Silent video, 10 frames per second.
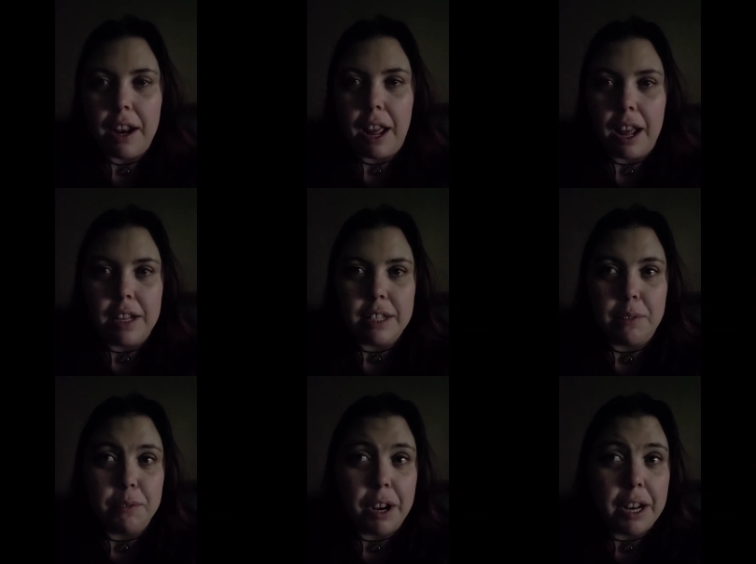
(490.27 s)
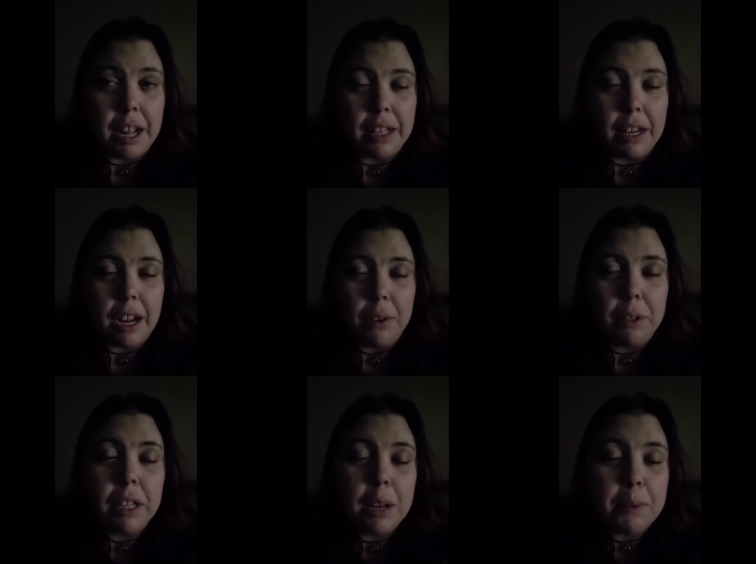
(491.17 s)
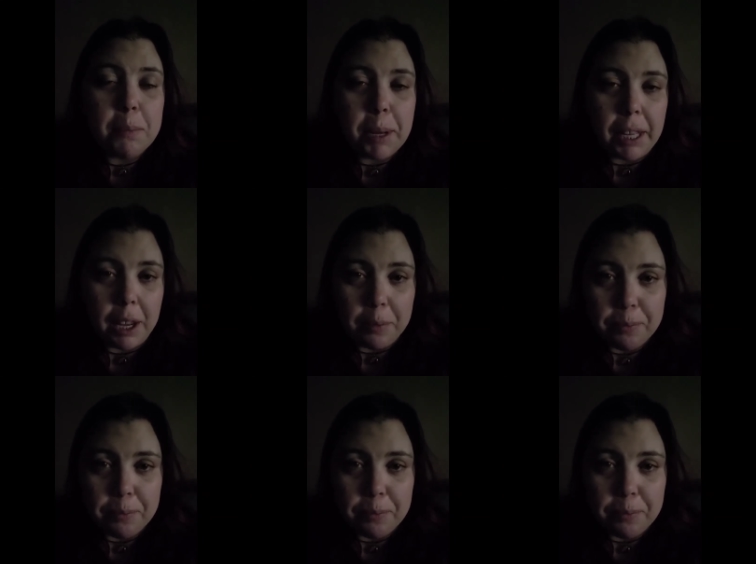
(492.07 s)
And I'm finding that I really am nitpicky.